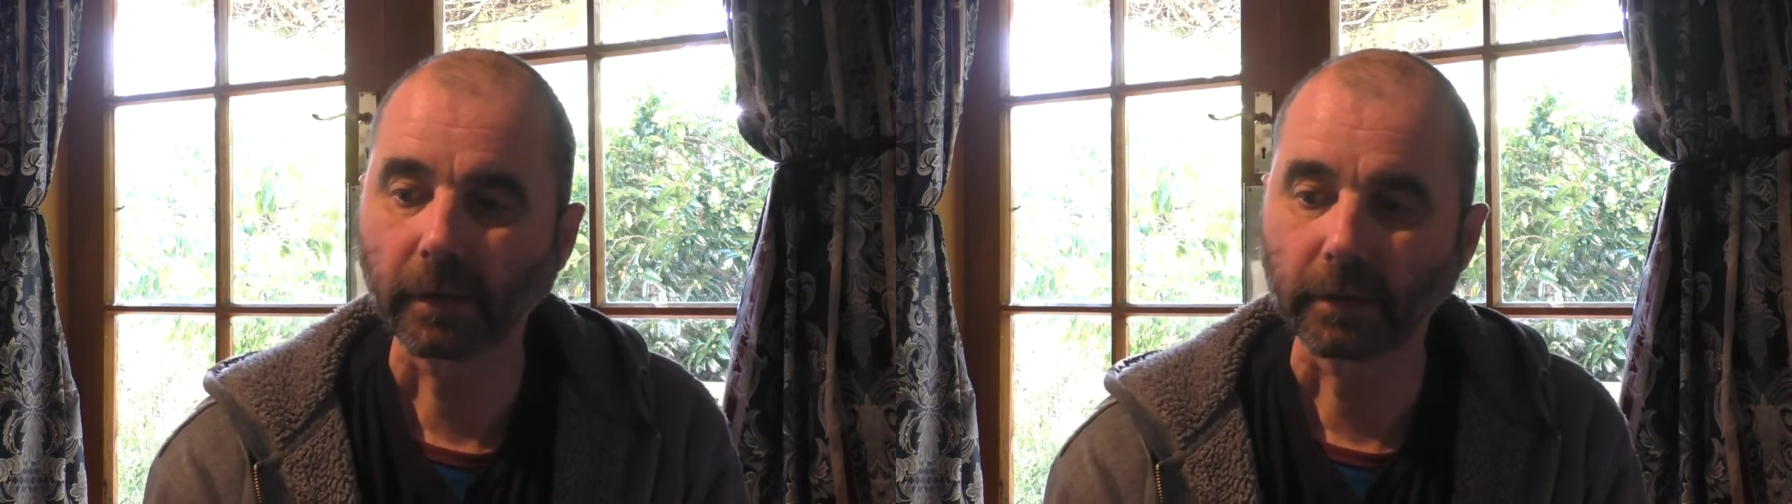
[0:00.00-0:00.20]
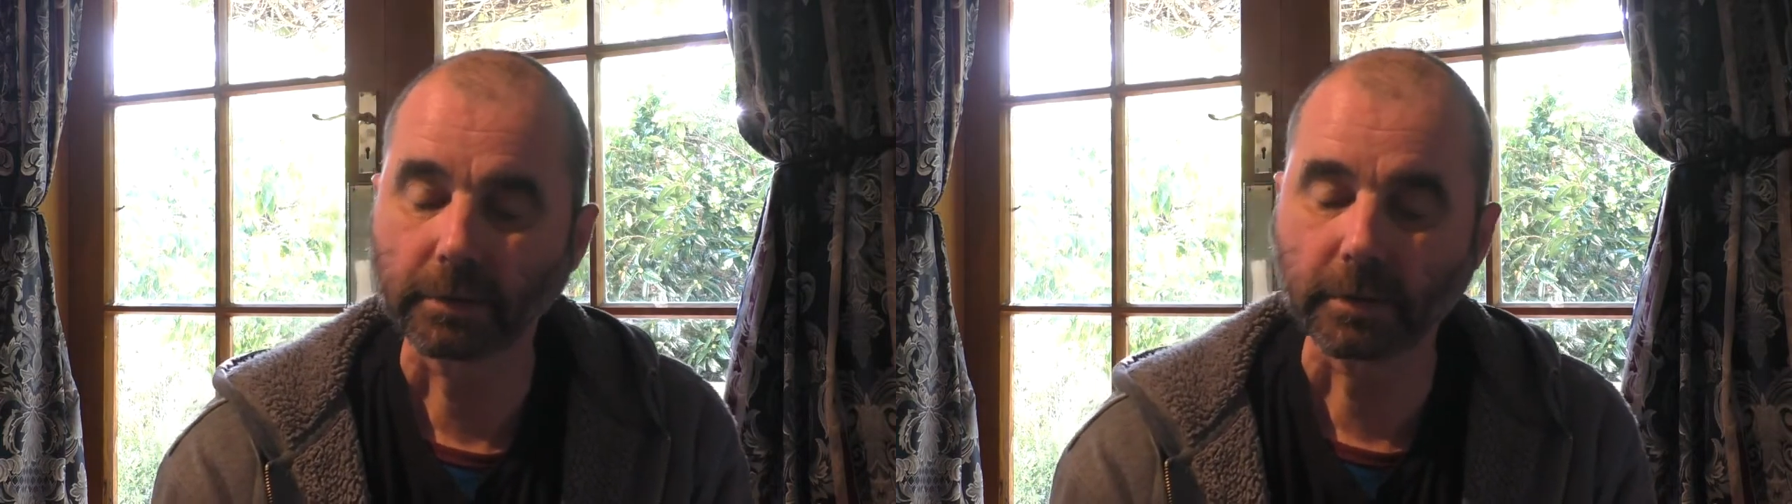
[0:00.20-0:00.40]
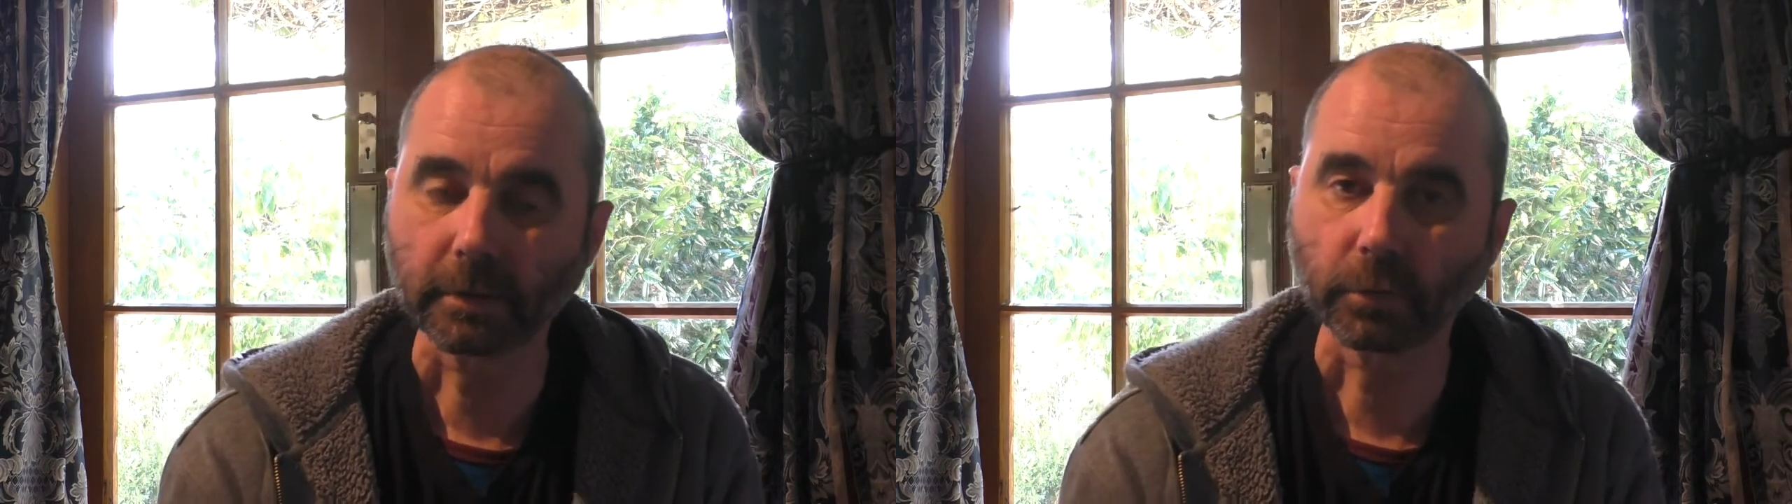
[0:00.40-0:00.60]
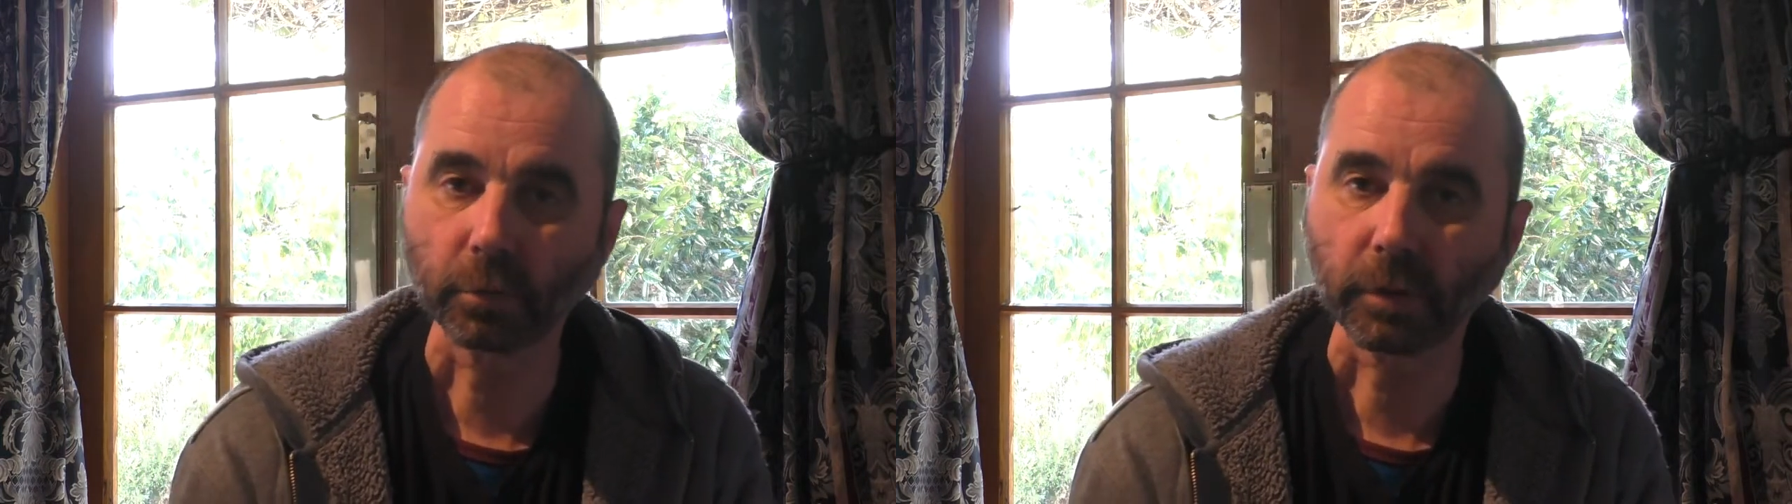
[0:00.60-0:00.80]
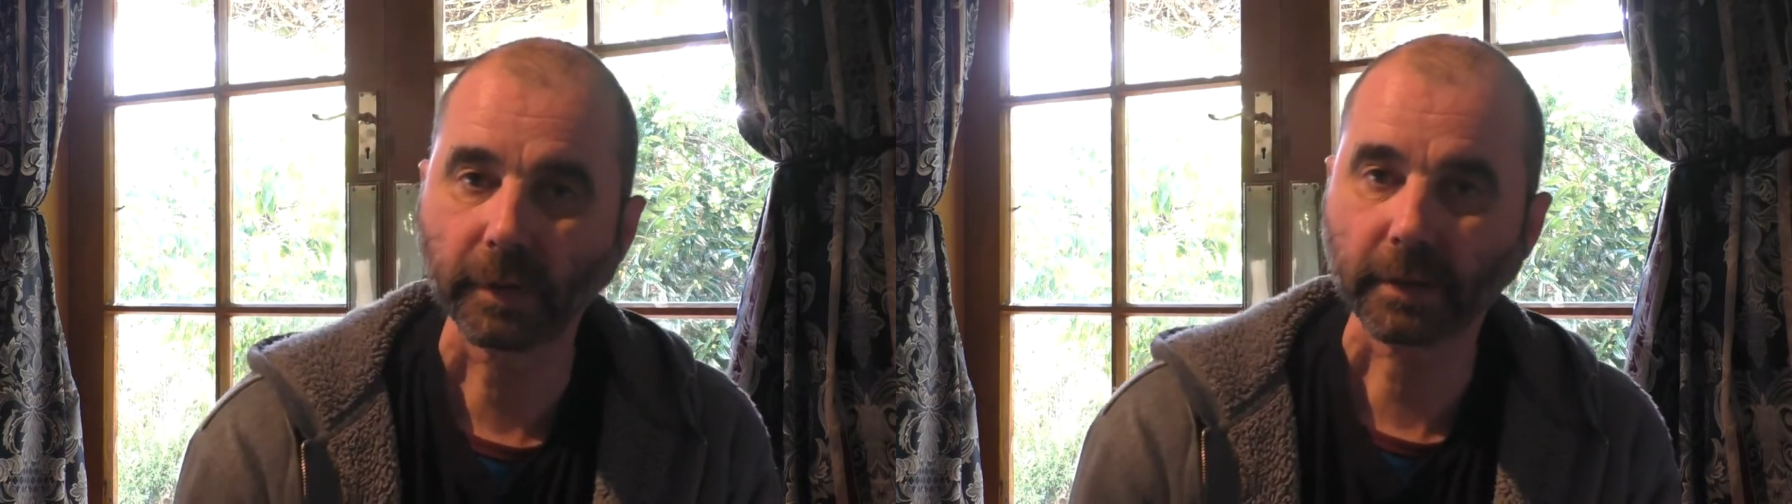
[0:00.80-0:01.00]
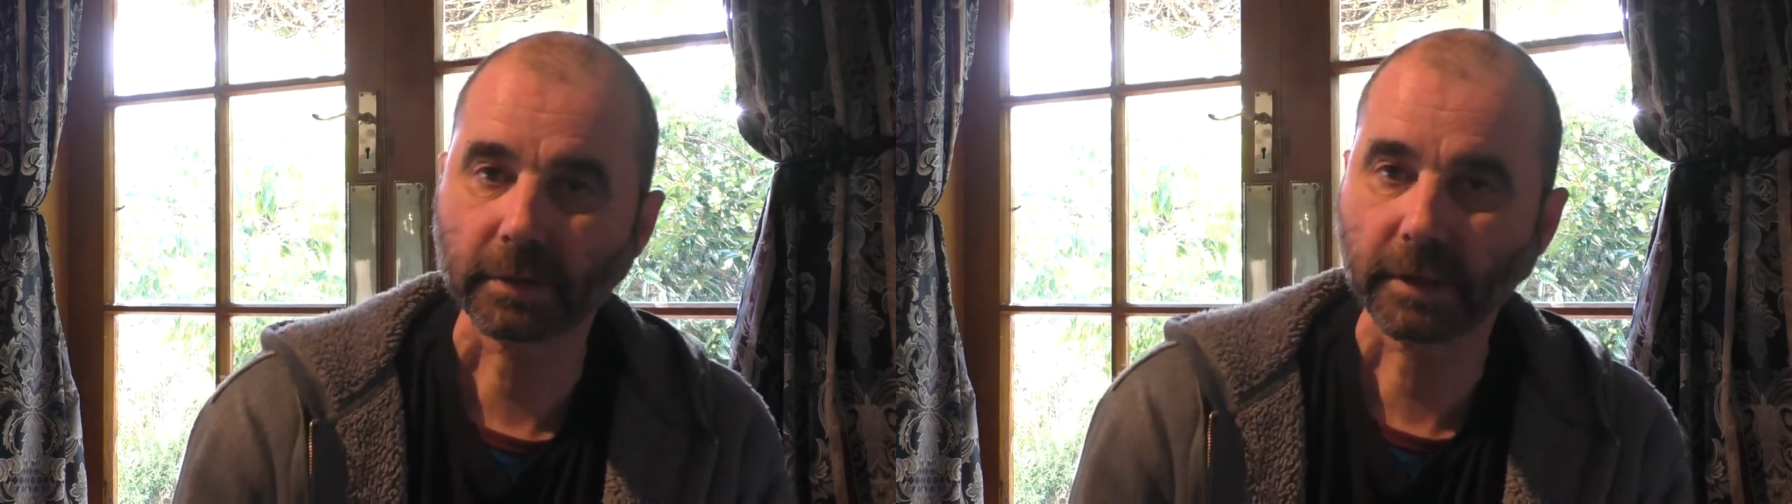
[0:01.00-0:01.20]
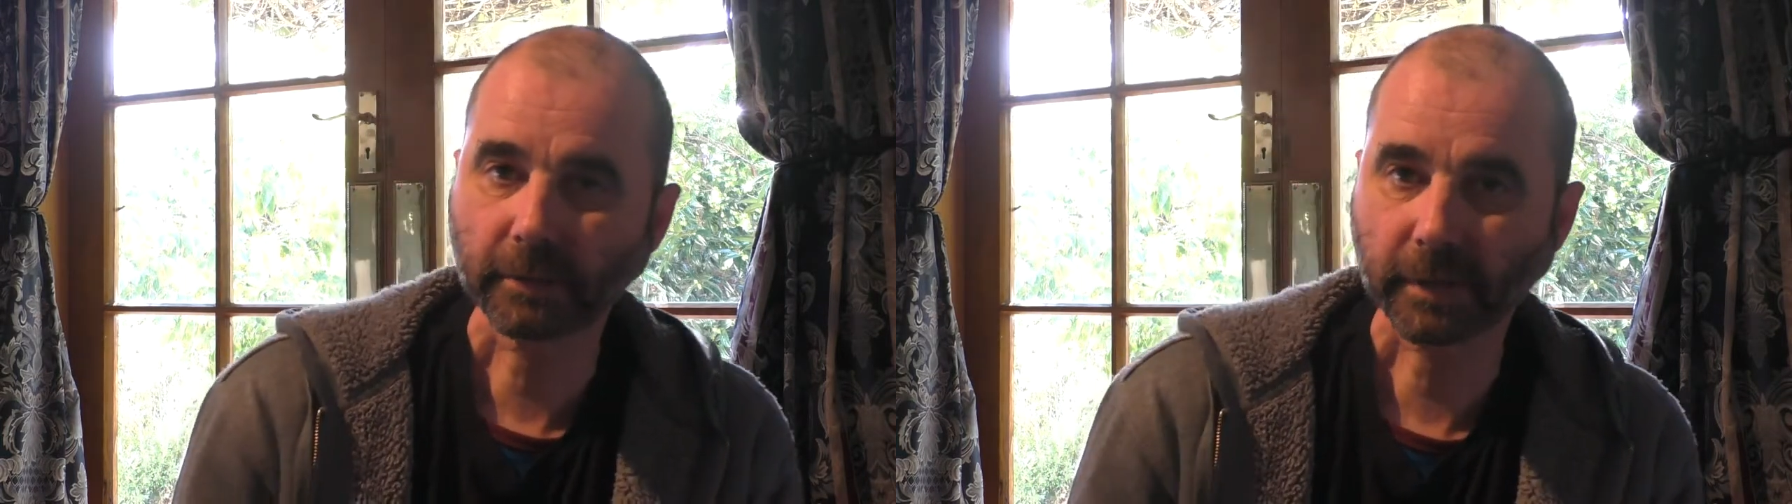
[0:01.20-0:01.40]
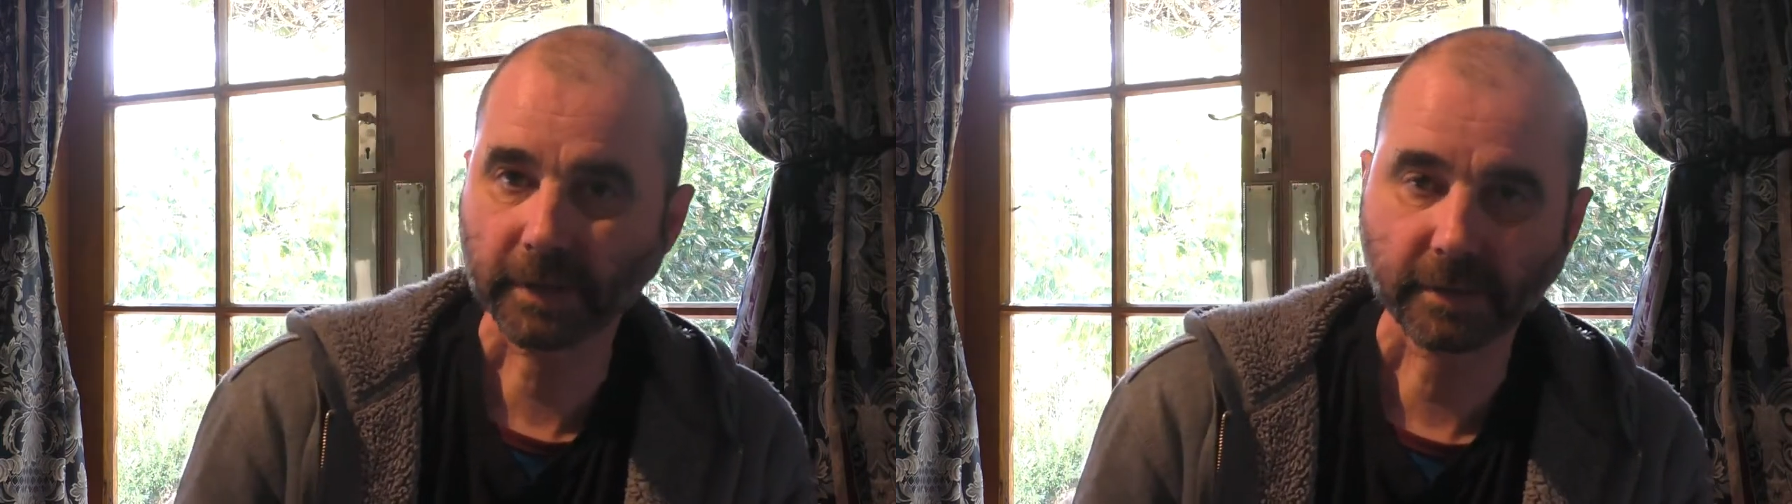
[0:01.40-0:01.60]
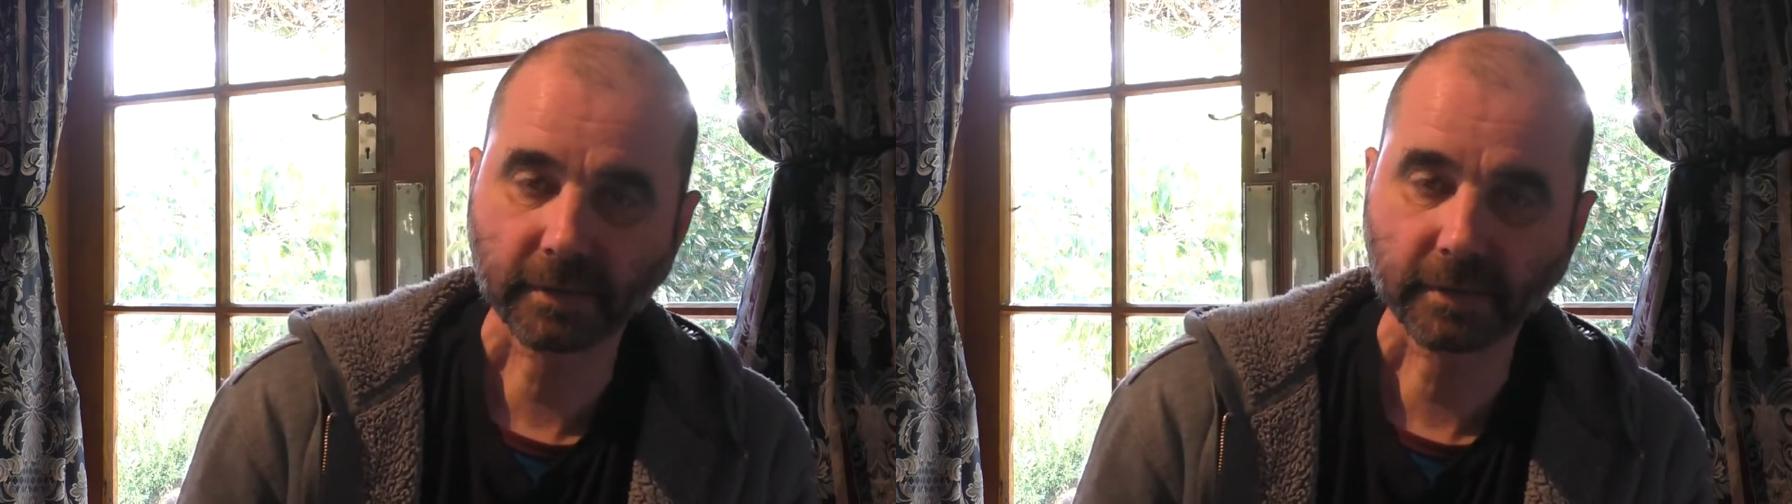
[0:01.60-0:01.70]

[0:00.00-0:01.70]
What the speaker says: I did talk about the Shapeways